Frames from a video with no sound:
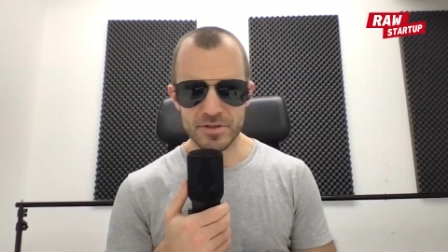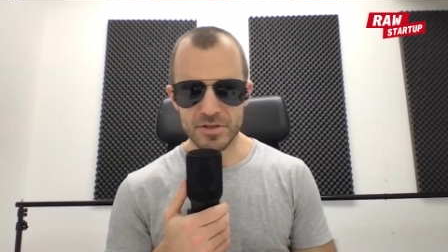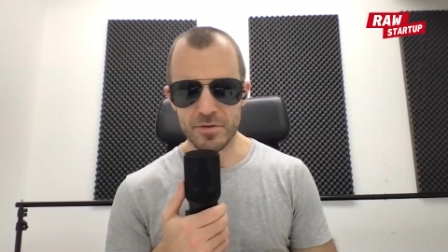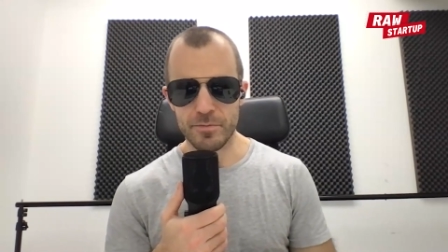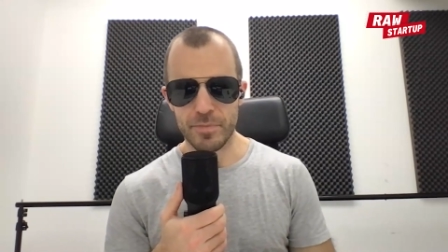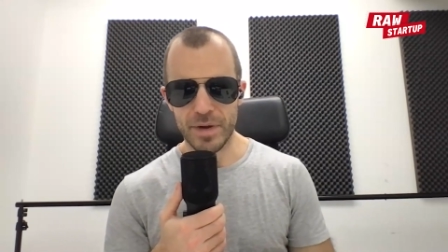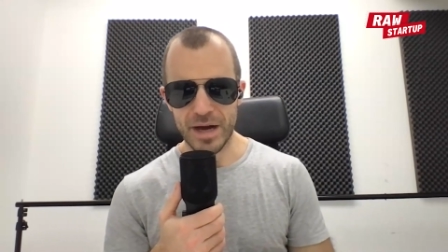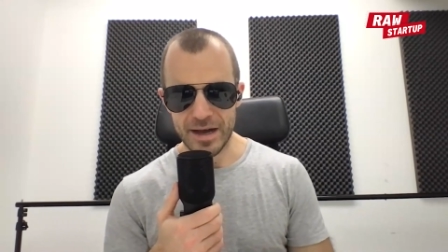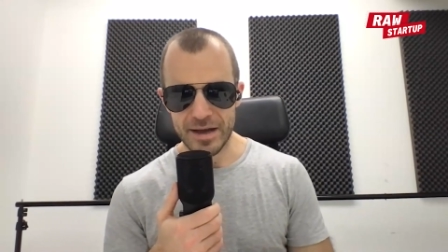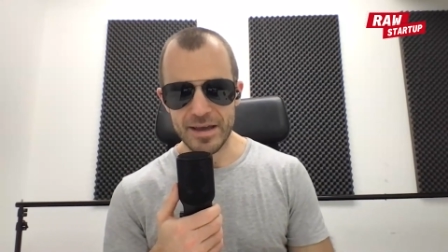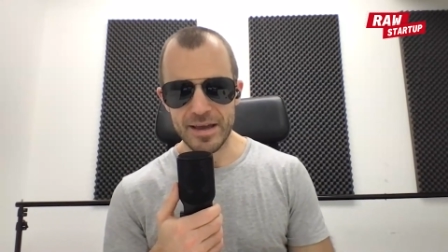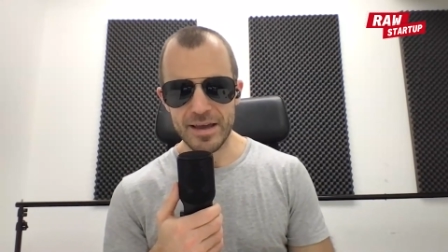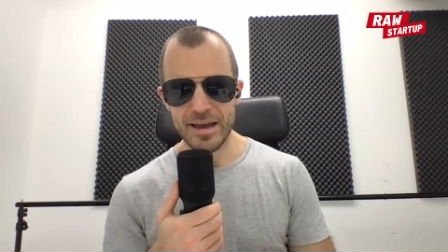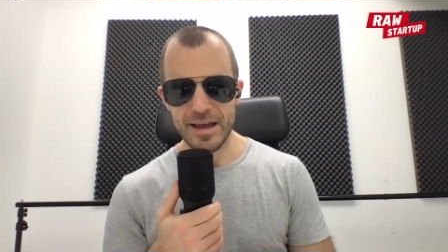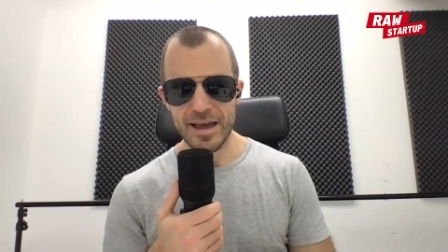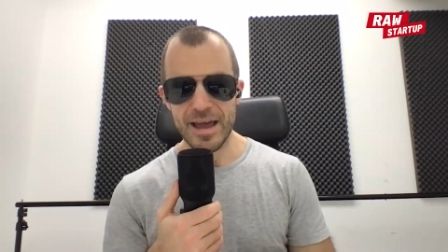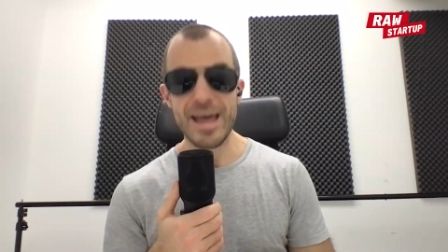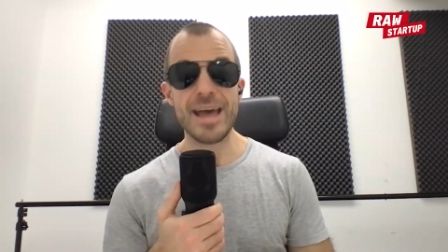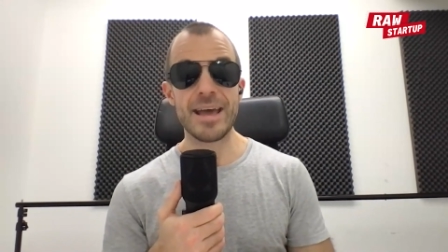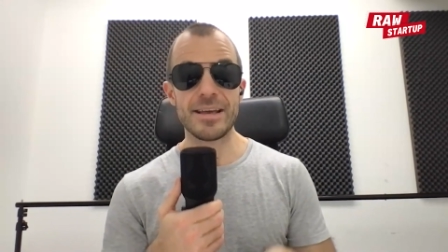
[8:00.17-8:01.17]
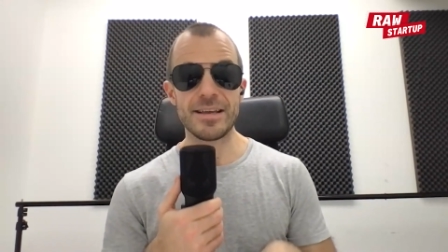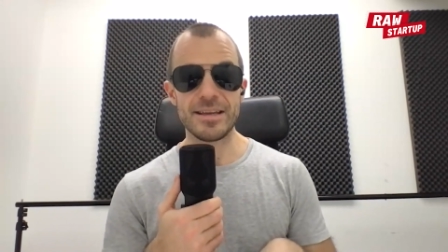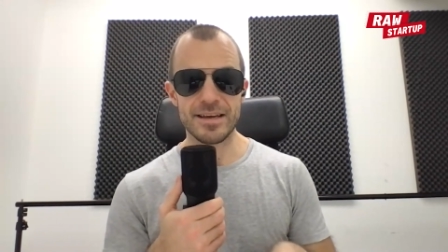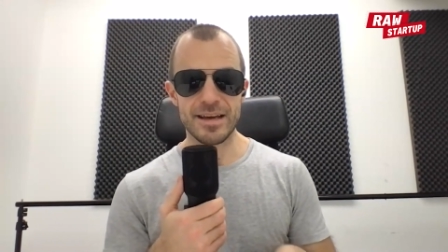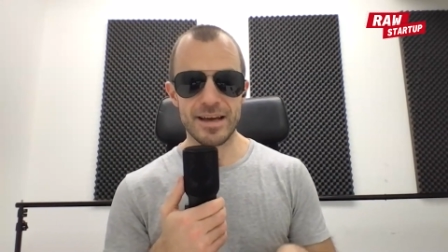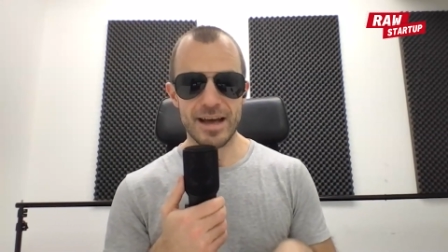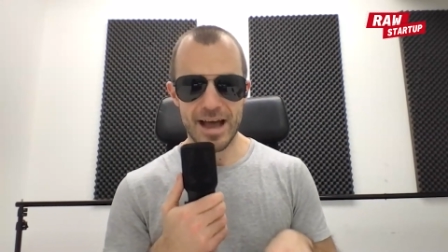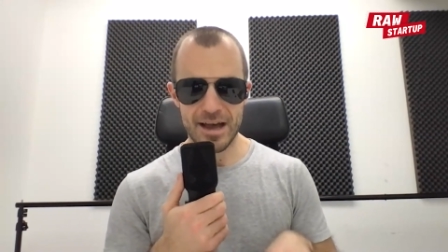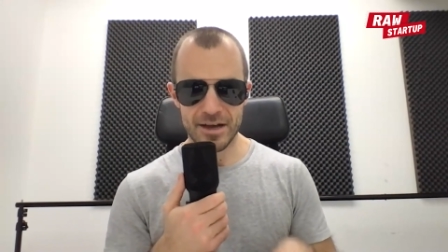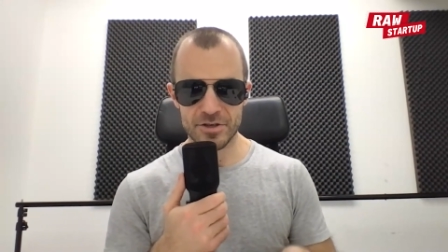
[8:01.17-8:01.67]
to buy a
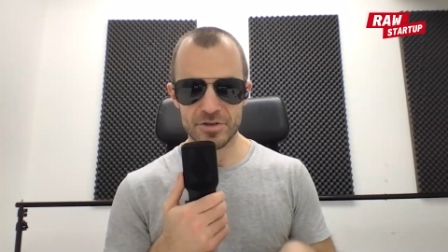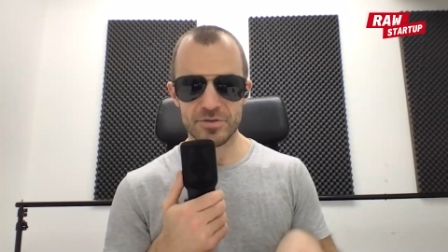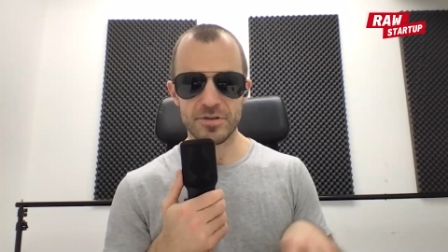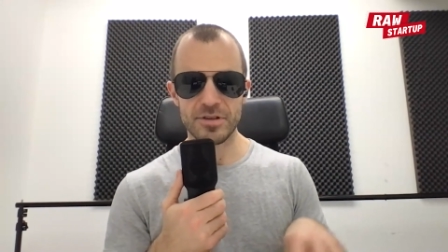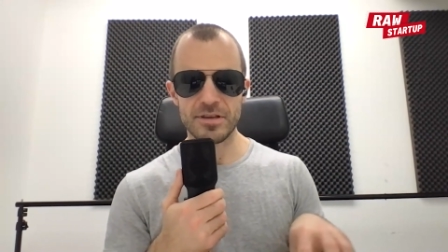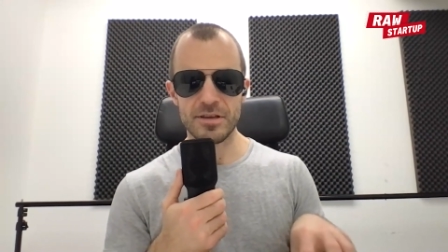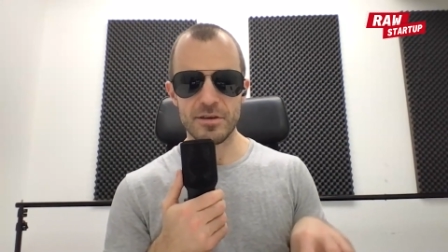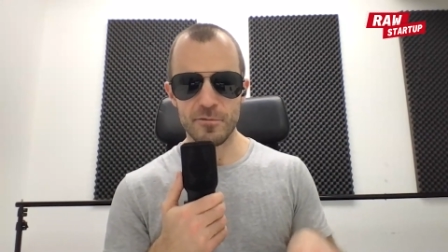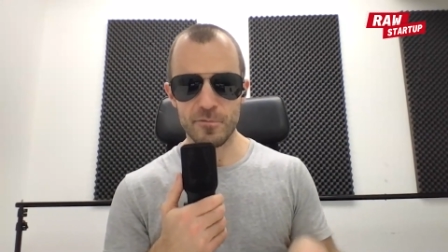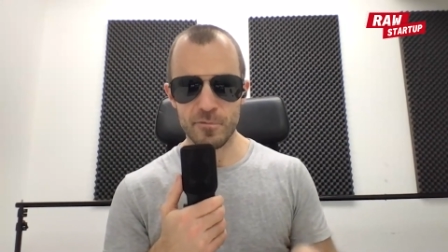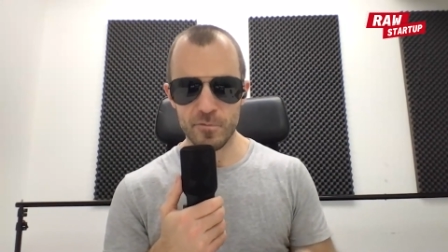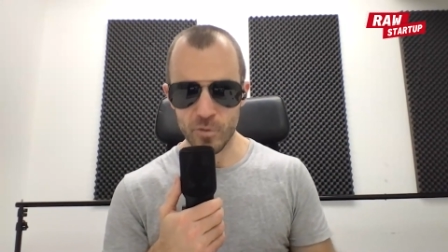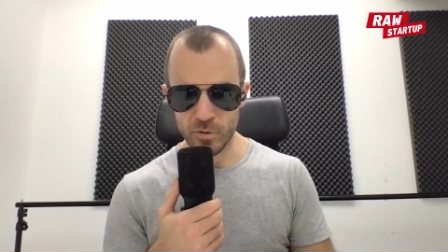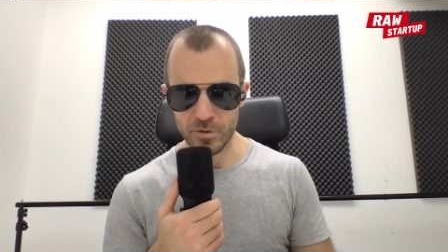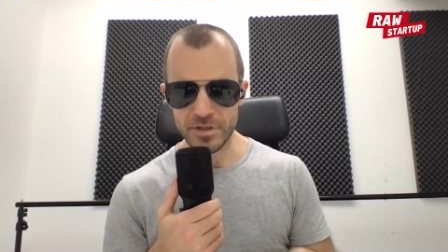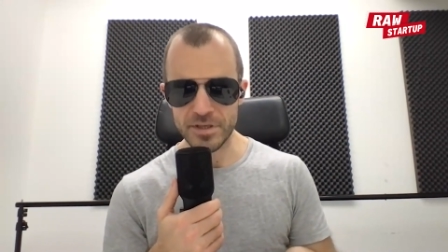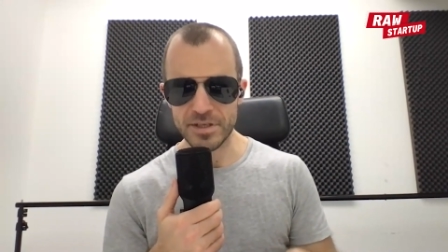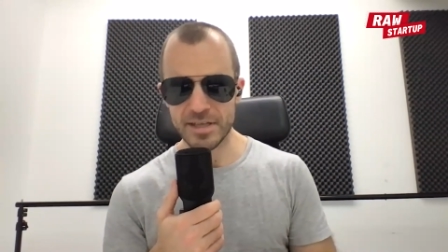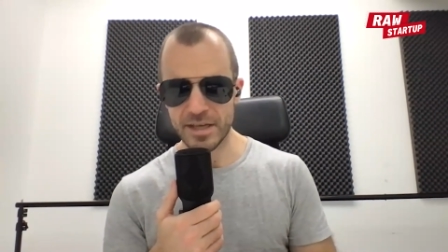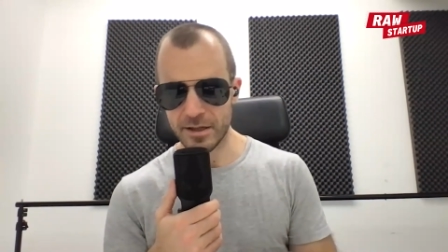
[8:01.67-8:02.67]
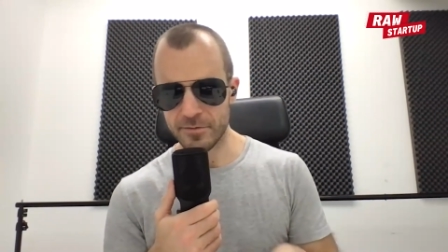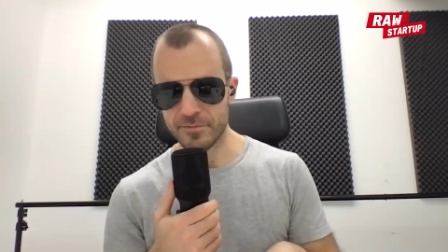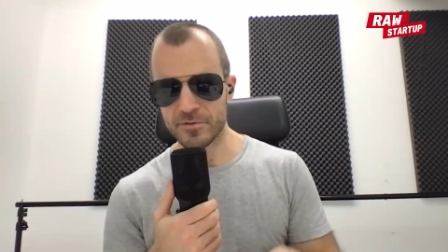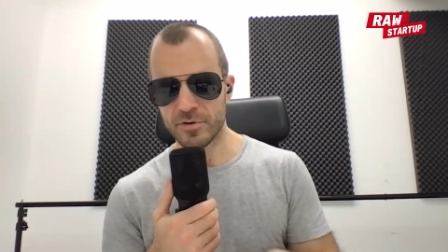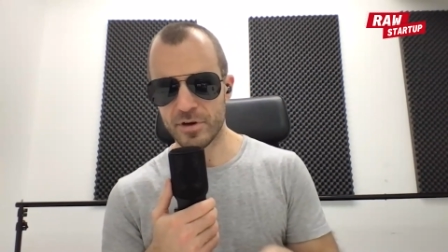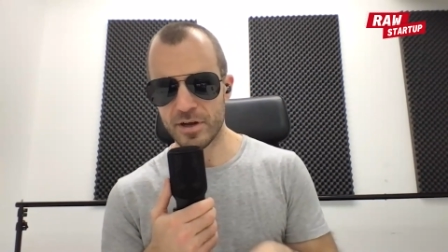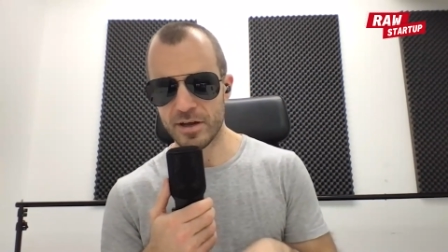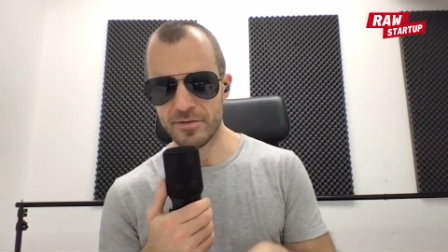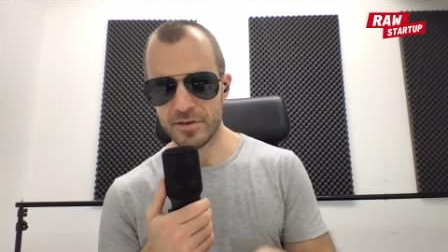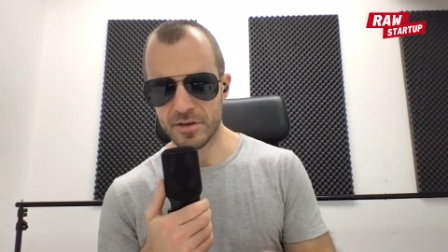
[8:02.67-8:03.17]
actually fully
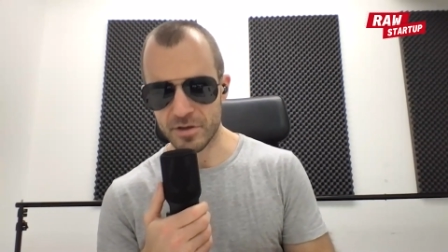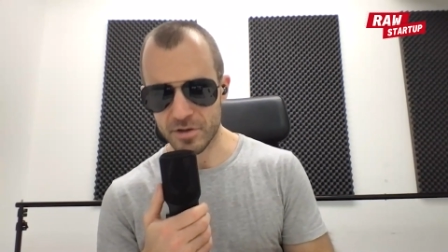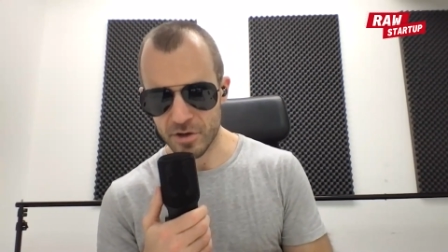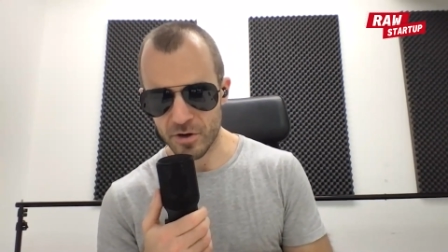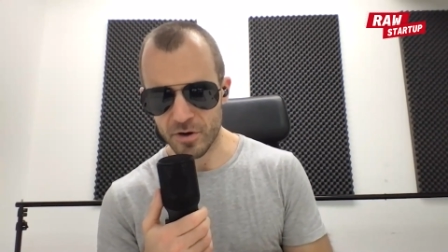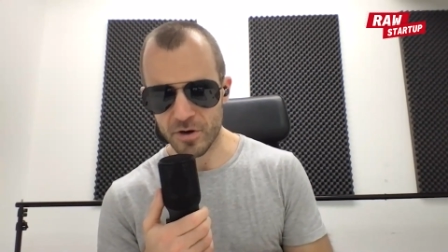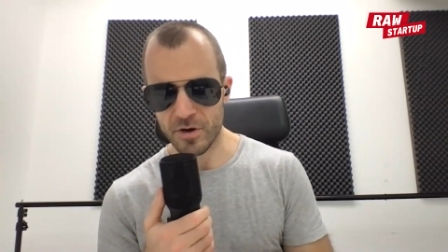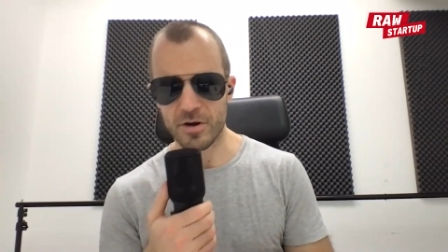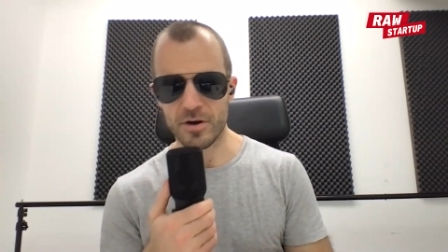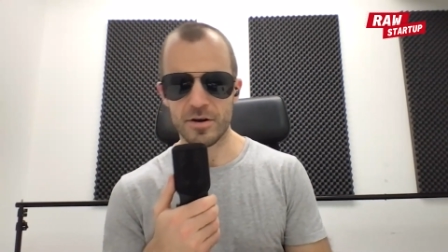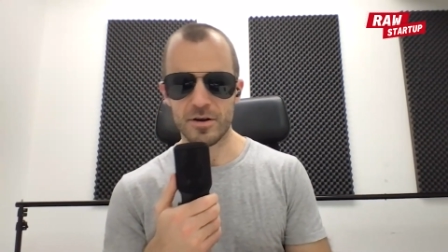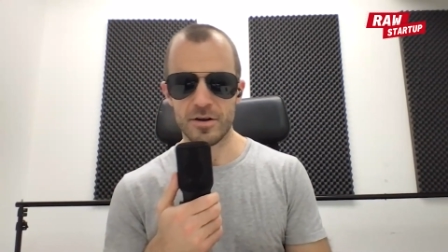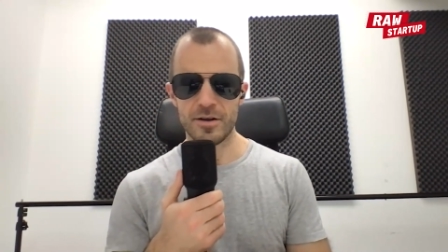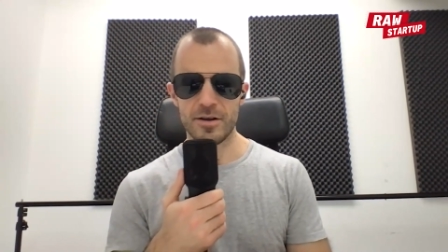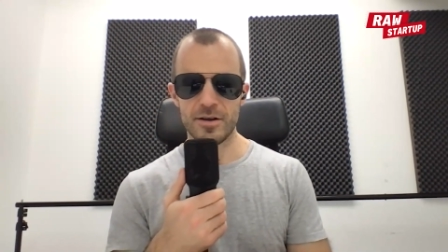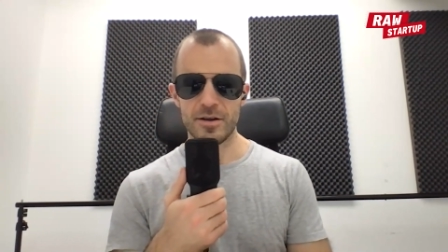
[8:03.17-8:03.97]
self-driving car.